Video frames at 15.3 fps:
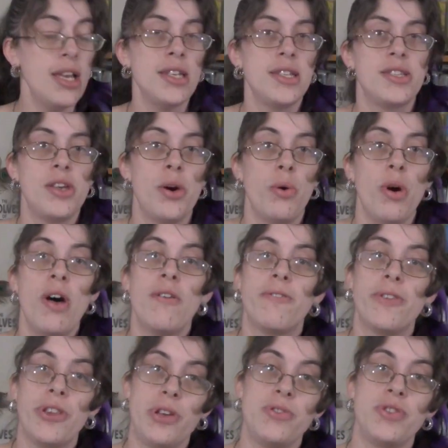So,
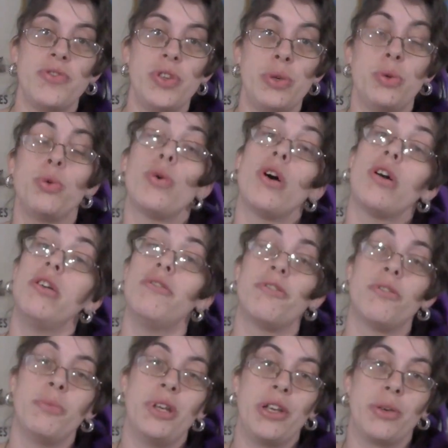for those of you who aren't
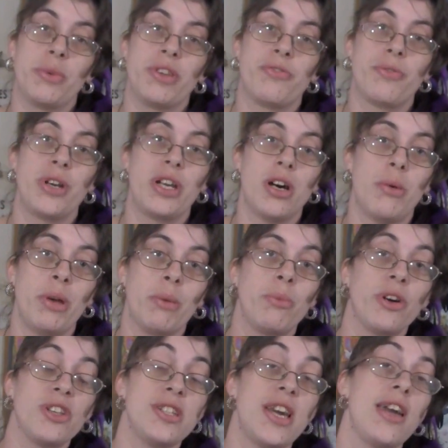familiar with Free Comic
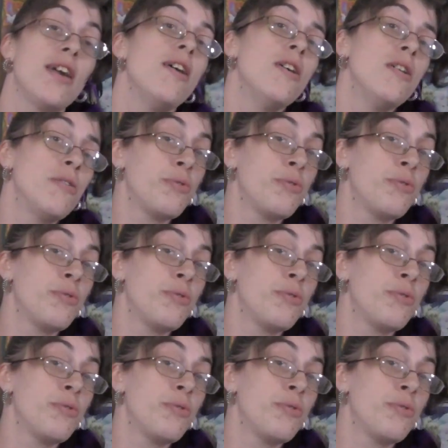Book Day,